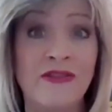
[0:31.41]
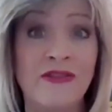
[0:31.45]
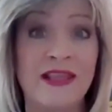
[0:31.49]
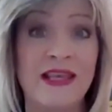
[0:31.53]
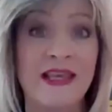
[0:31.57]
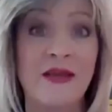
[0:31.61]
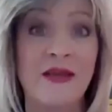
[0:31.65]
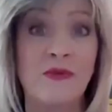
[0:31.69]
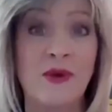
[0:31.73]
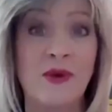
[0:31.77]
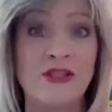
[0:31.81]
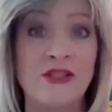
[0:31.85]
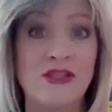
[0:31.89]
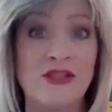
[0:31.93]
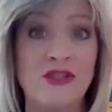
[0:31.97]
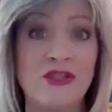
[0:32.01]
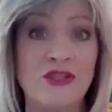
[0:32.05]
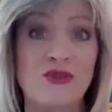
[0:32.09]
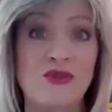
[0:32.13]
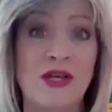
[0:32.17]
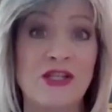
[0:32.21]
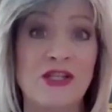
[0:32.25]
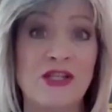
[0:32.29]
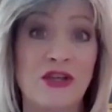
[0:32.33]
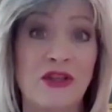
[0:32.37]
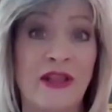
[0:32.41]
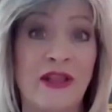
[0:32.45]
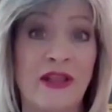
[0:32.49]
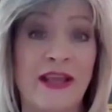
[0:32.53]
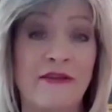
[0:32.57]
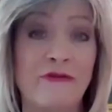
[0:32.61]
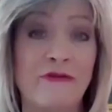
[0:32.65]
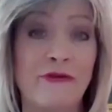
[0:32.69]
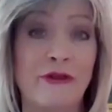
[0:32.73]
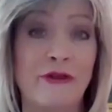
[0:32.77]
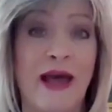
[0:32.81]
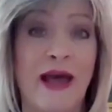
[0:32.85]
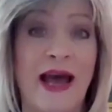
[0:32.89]
The registration
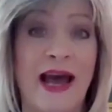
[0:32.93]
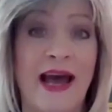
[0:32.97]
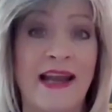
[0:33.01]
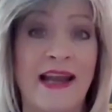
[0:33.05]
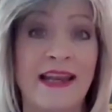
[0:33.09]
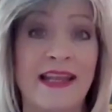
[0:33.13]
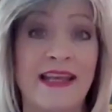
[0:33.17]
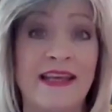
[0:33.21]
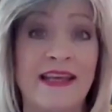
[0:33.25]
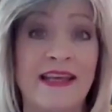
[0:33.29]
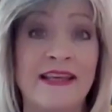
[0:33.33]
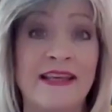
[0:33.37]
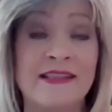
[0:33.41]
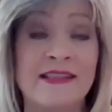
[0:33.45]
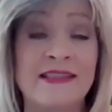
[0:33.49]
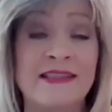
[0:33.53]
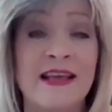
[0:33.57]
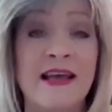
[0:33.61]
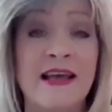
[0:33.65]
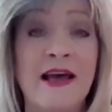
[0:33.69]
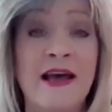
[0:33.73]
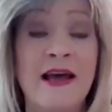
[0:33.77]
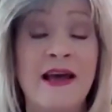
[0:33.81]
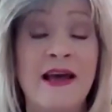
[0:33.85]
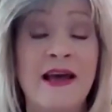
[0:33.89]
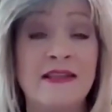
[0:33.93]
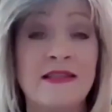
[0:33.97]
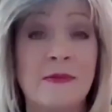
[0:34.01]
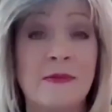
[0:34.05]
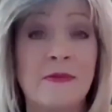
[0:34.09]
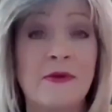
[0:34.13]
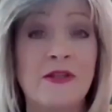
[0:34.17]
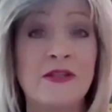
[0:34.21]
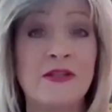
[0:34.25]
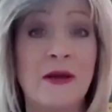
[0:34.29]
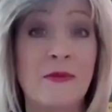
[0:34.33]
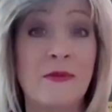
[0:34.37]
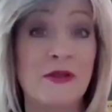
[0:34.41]
link for that is
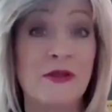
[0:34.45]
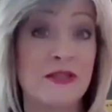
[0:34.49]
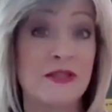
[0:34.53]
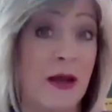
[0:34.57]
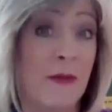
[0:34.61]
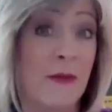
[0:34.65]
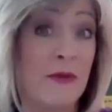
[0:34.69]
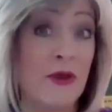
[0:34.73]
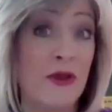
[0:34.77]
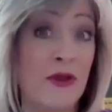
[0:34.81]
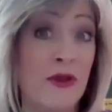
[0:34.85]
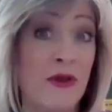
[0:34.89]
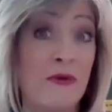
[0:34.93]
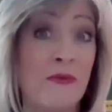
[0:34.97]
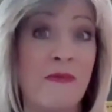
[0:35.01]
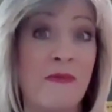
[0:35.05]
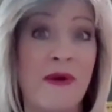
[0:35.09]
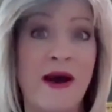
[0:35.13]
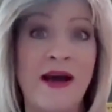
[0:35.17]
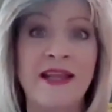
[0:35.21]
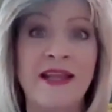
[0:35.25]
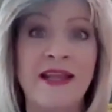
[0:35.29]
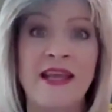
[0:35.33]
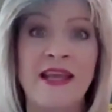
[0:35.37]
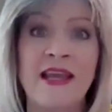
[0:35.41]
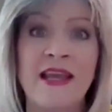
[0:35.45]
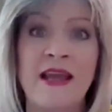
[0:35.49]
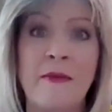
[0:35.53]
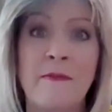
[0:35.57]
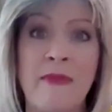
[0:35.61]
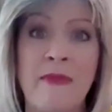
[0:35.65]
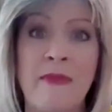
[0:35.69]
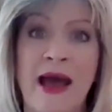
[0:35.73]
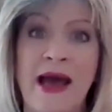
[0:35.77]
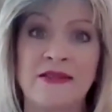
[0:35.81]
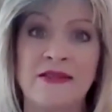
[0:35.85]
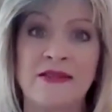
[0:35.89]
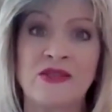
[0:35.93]

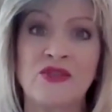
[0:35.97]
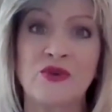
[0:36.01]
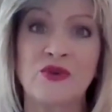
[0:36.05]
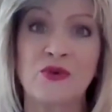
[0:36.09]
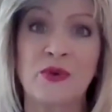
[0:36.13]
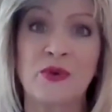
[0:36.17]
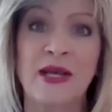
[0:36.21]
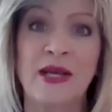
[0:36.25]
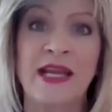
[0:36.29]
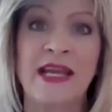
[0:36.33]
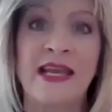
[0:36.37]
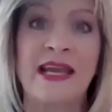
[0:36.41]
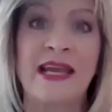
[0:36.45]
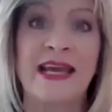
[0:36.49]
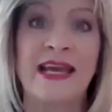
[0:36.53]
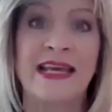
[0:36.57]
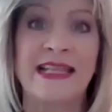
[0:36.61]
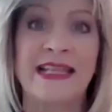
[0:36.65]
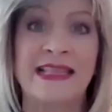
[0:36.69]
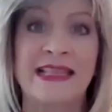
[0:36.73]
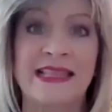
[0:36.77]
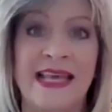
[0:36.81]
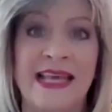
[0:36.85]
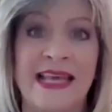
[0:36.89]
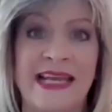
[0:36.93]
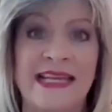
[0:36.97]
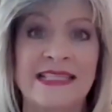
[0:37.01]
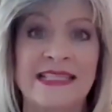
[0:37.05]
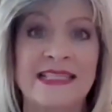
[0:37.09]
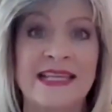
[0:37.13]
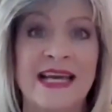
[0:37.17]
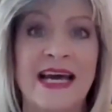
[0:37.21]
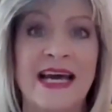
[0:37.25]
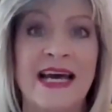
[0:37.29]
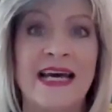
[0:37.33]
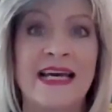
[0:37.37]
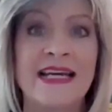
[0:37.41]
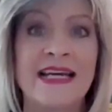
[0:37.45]

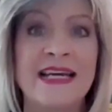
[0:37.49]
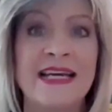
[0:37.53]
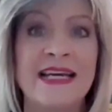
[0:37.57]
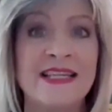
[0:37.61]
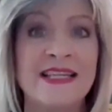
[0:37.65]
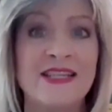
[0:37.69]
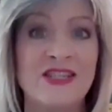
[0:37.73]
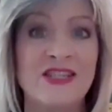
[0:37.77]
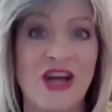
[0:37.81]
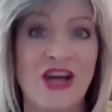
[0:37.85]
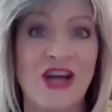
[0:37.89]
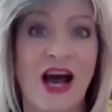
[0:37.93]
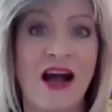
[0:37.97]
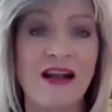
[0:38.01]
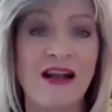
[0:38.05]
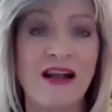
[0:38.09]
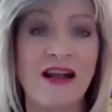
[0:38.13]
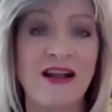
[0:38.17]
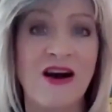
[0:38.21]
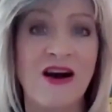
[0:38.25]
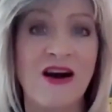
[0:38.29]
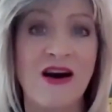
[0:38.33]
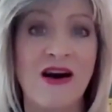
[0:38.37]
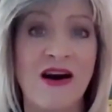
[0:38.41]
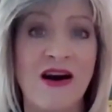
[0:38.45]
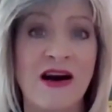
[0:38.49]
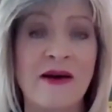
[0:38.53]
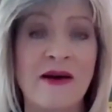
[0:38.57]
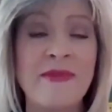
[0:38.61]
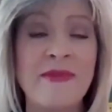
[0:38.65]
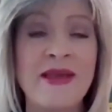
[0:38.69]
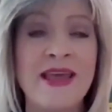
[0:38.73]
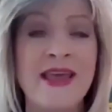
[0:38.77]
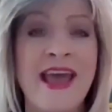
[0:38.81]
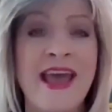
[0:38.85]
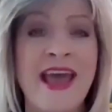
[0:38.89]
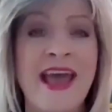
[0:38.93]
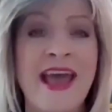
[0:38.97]
www.moneymasteryatlanta.com.